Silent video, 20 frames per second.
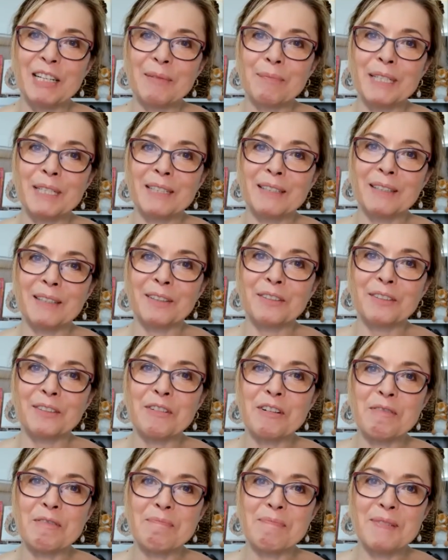because
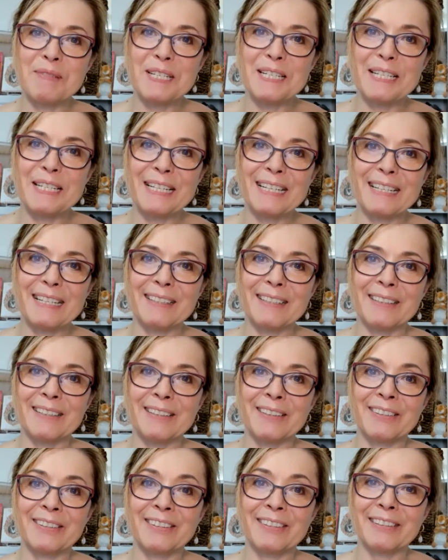for me,
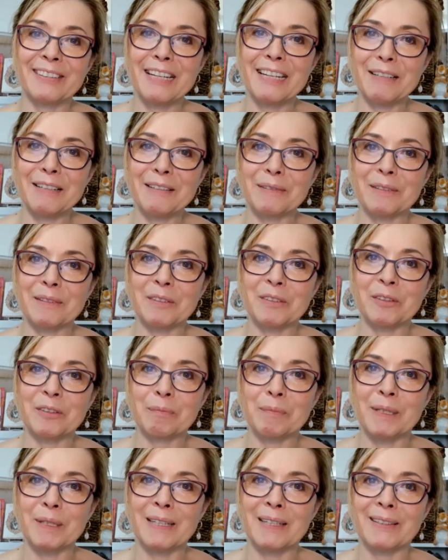the sacred
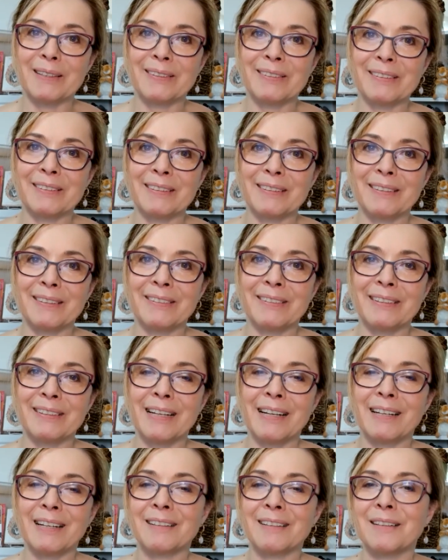space is
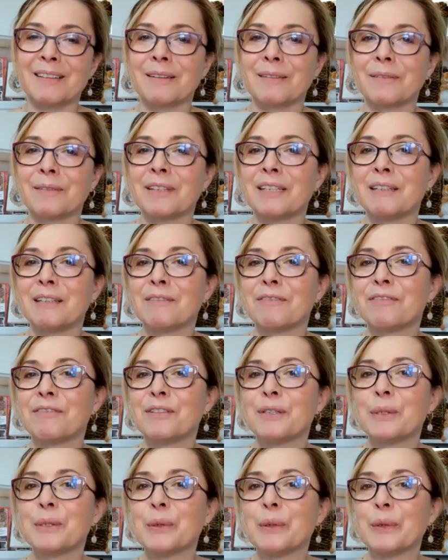that of the
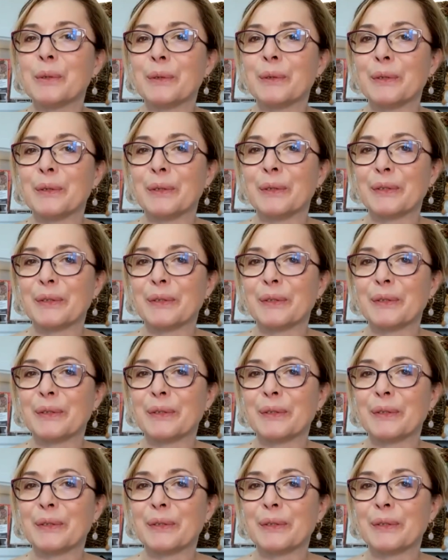fool.